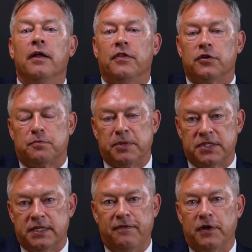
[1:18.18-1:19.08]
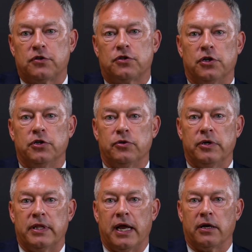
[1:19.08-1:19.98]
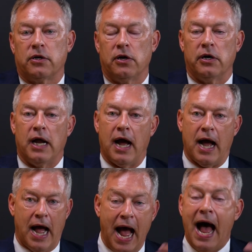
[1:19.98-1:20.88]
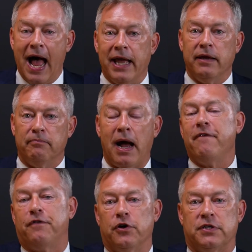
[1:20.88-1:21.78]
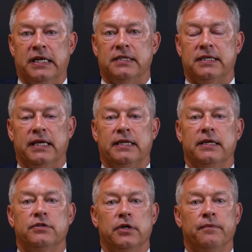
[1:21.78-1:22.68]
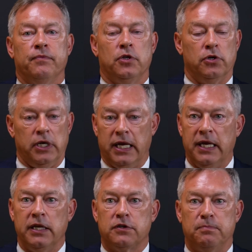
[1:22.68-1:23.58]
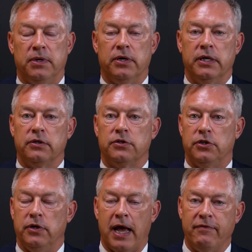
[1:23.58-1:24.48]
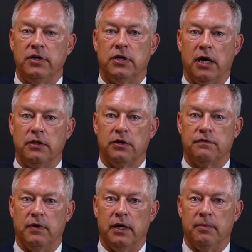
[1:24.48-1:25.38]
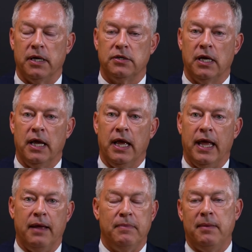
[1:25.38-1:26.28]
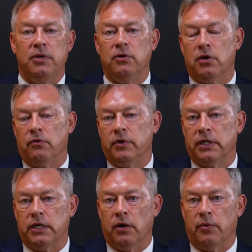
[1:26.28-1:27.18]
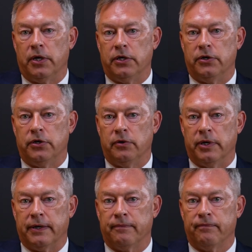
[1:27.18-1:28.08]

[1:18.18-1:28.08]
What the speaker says: the specific surgery that occurred, my first instinct is you're inexperienced, you haven't done this very much, and maybe you don't really know what you're doing.